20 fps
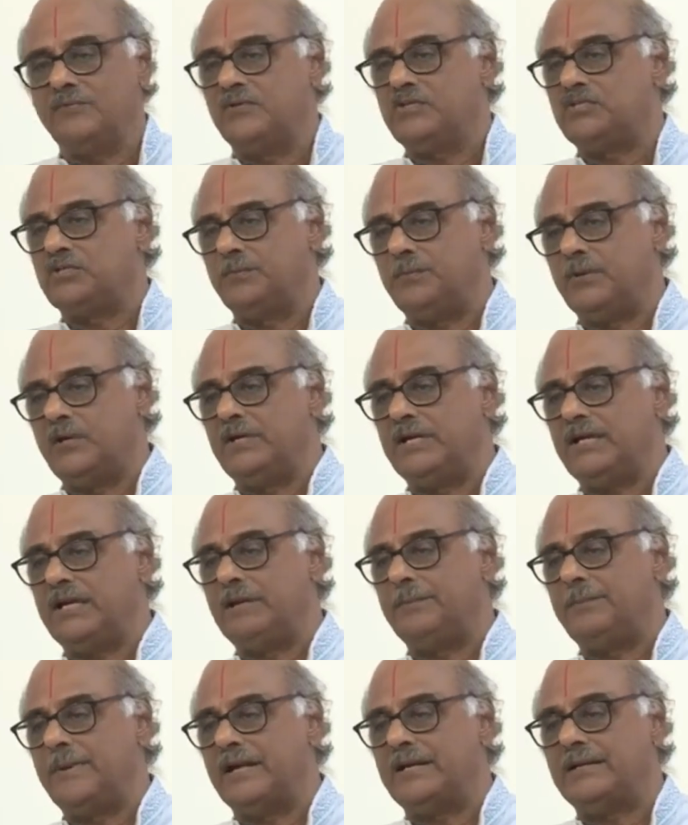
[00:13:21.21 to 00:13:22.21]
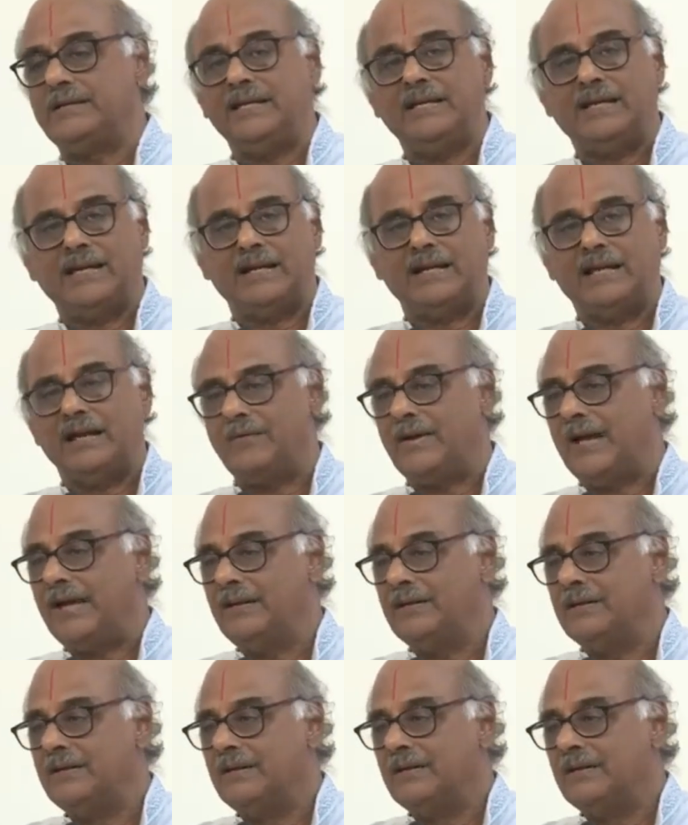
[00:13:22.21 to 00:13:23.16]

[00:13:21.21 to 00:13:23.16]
which political party can have